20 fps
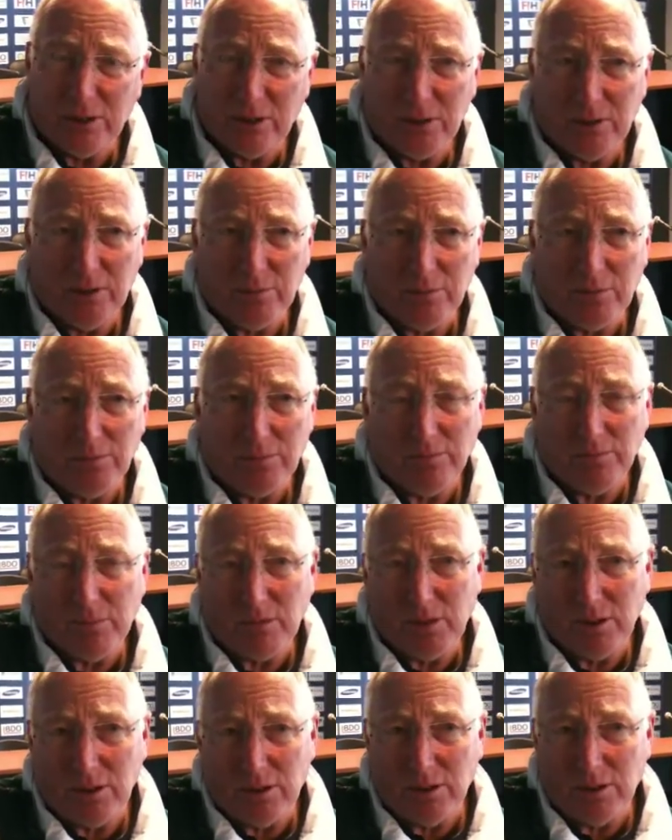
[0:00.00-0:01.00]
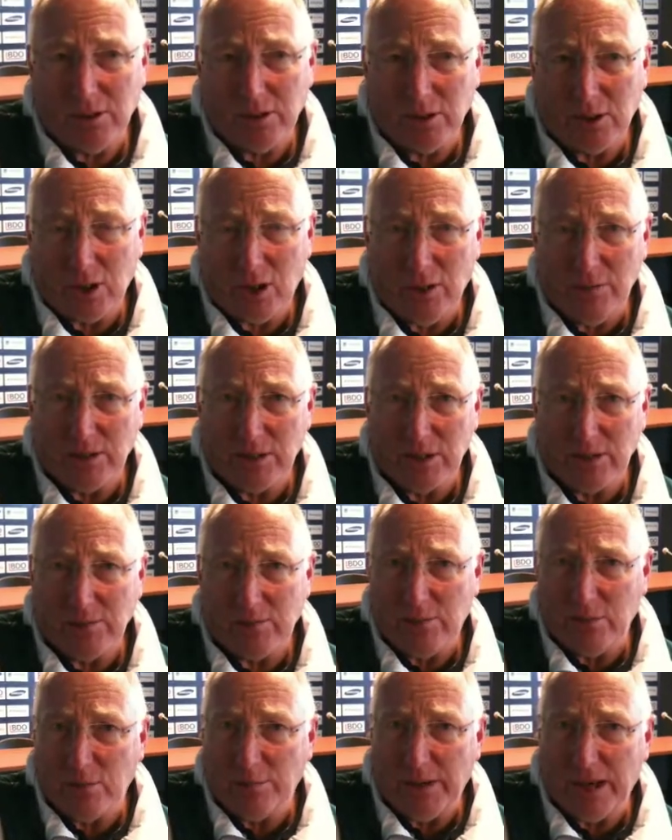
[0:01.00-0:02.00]
Um, you know, Kirby, some
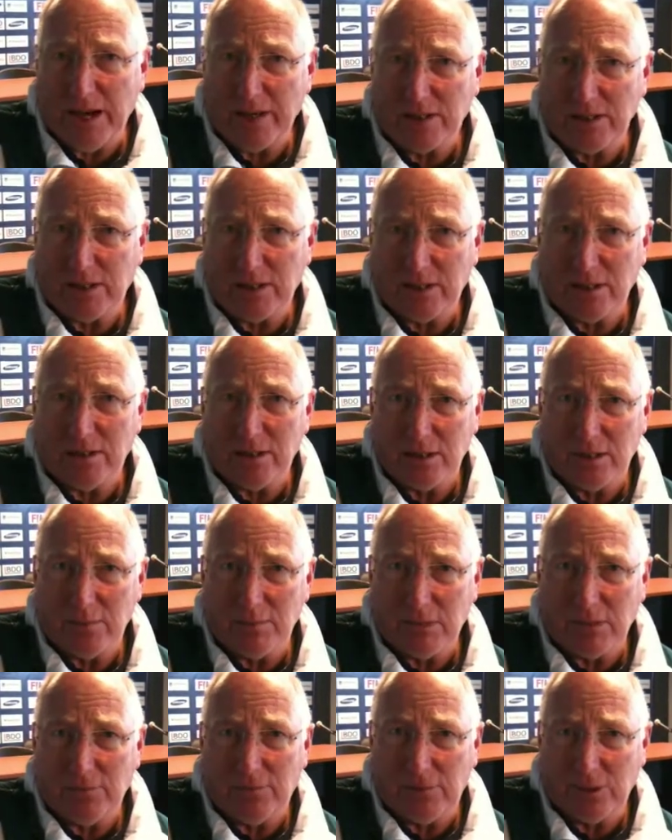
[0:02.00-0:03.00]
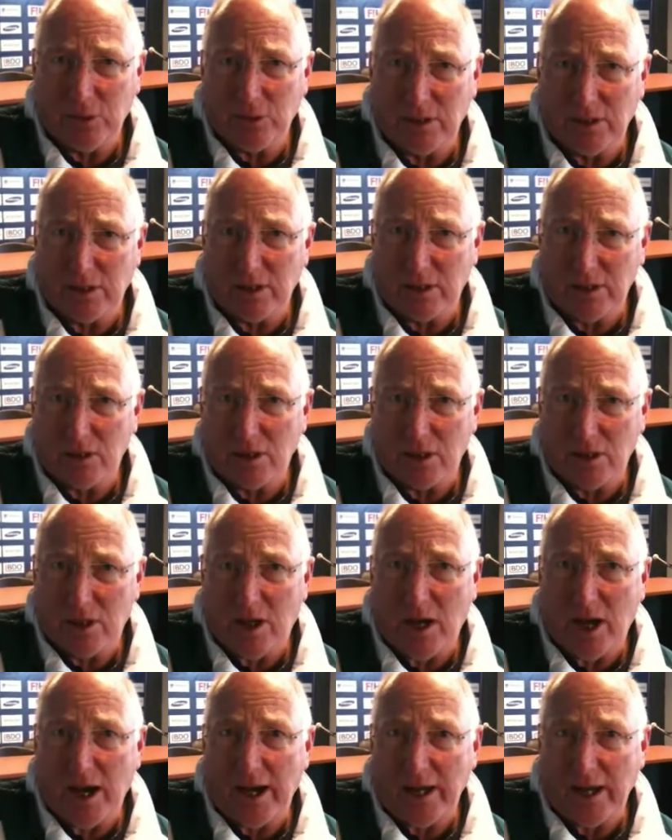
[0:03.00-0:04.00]
of her passing into the midfield and into the
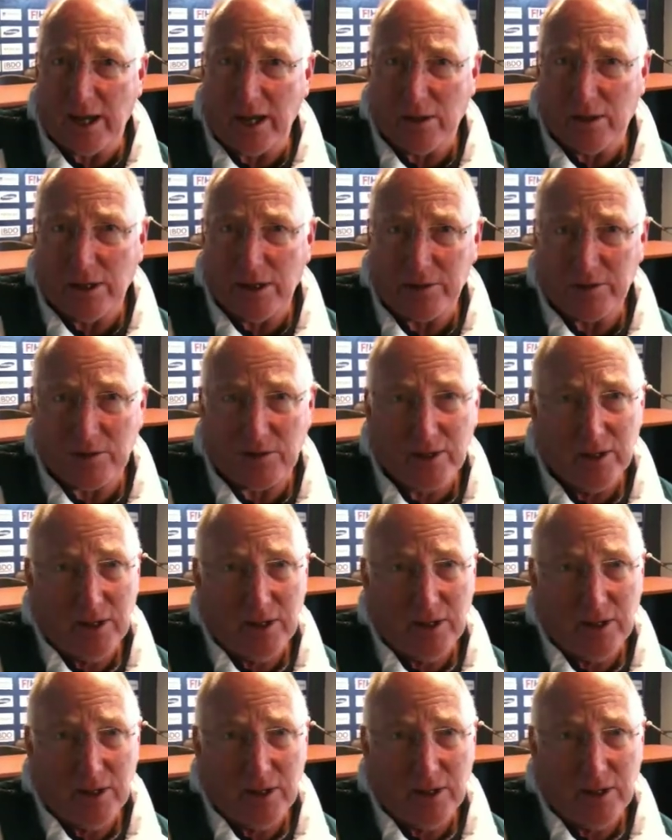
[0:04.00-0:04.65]
high areas